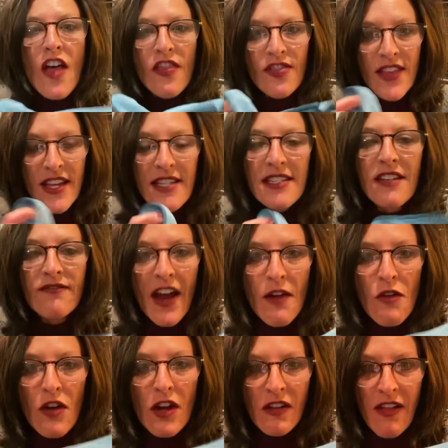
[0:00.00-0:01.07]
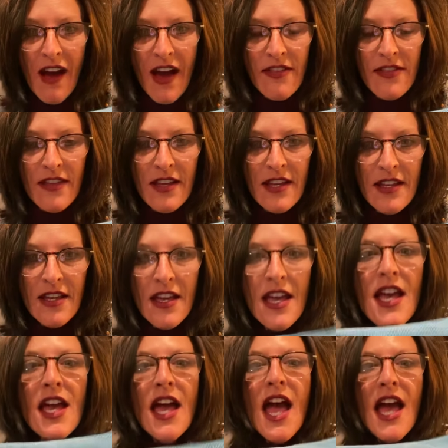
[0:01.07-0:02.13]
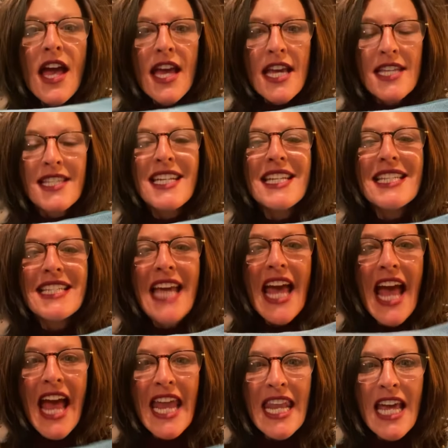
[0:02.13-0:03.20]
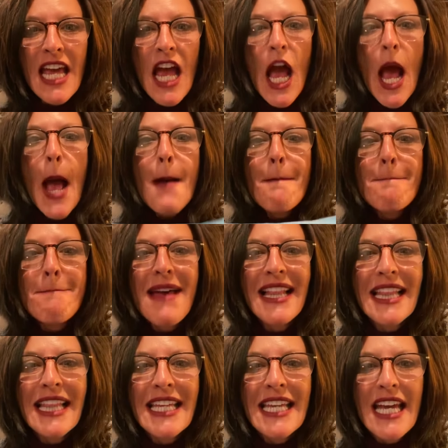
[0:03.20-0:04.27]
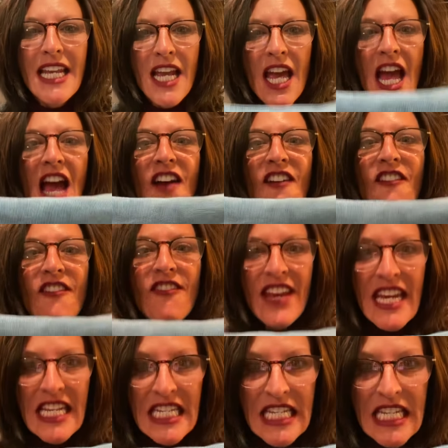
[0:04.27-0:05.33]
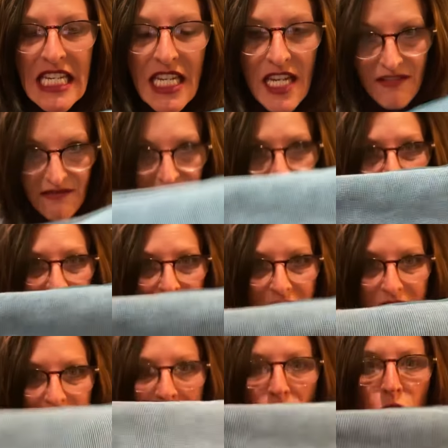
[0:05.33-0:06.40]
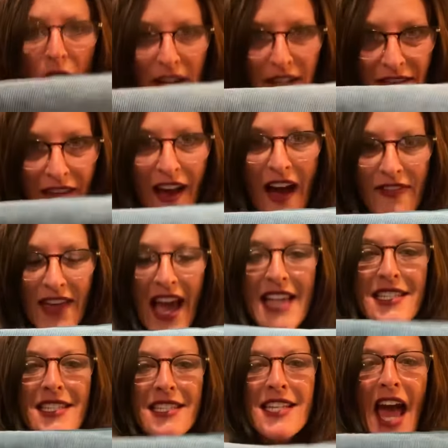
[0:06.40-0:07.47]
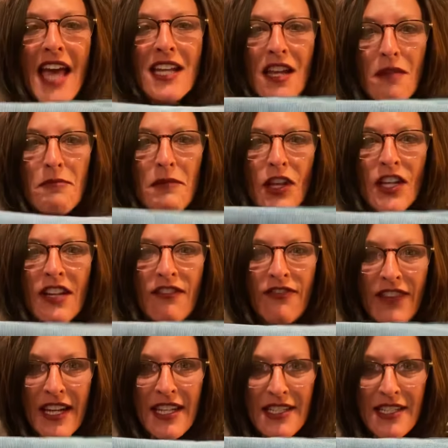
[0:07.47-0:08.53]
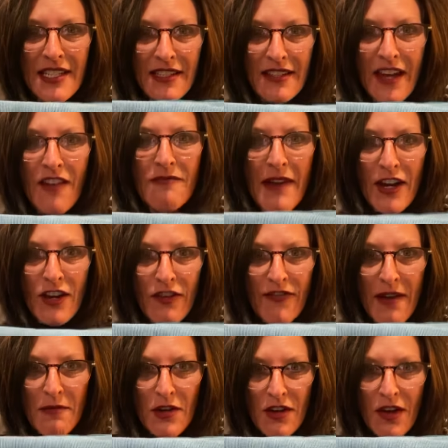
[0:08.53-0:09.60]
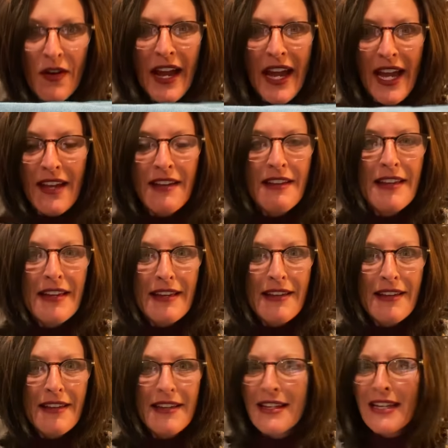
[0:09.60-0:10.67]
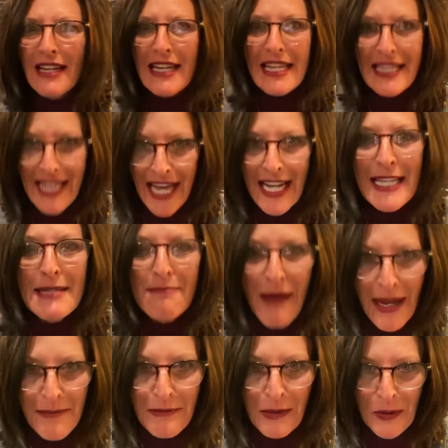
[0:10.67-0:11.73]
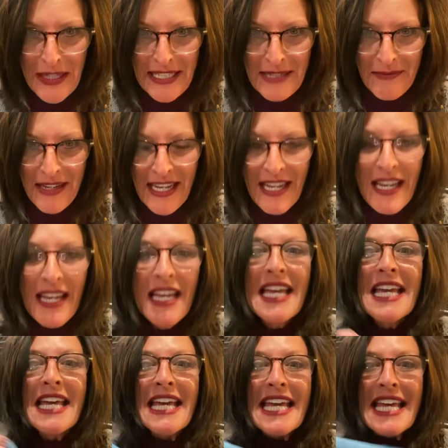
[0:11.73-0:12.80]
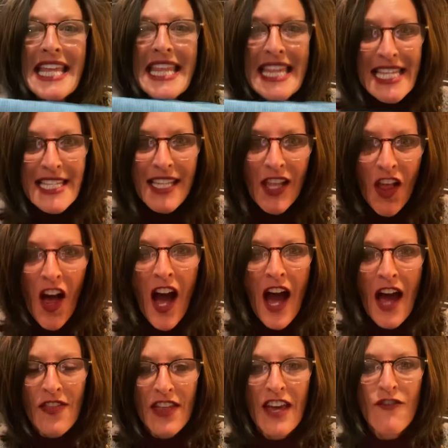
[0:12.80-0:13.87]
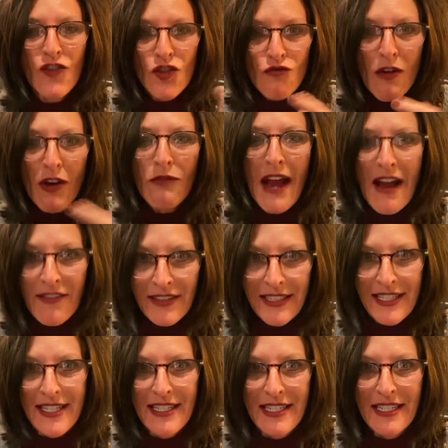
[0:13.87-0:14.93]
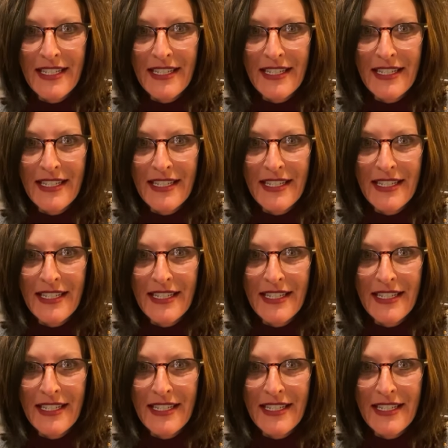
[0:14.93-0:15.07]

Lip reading: This EnviroCloth is 10 million feet. This one cloth has 10 million feet of microfiber, okay? That is mind-blowing to me. This cloth, if you unraveled it,